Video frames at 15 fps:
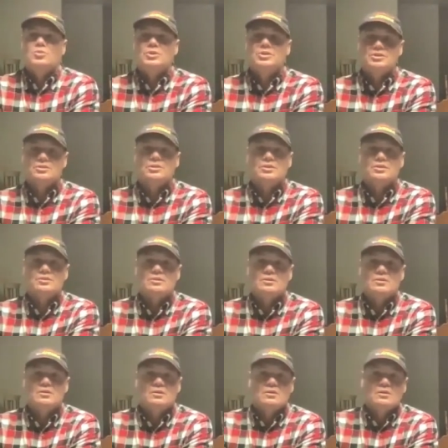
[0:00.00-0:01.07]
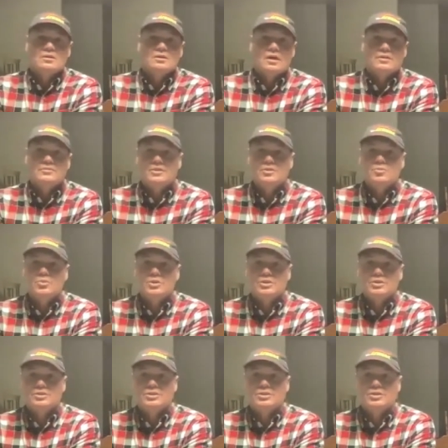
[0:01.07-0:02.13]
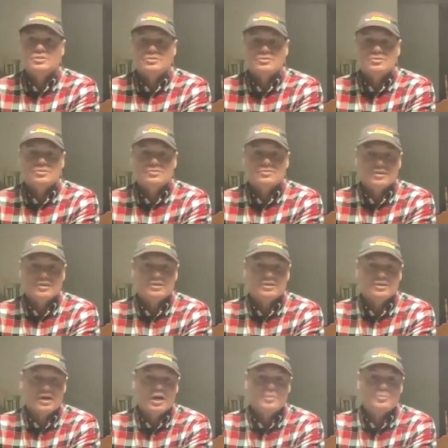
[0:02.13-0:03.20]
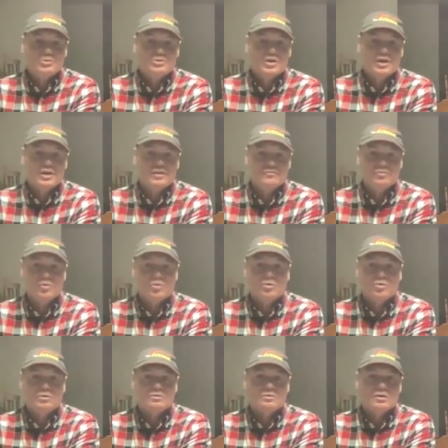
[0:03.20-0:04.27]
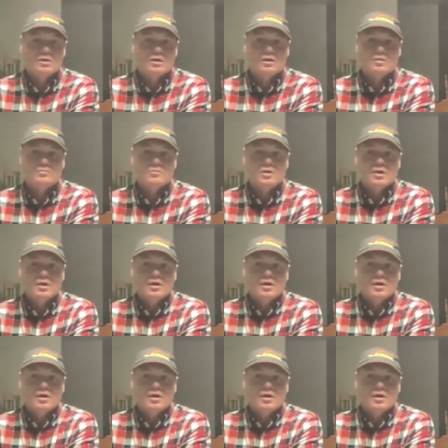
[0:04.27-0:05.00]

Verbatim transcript: we can get the thing in hyperdrive, Lauren.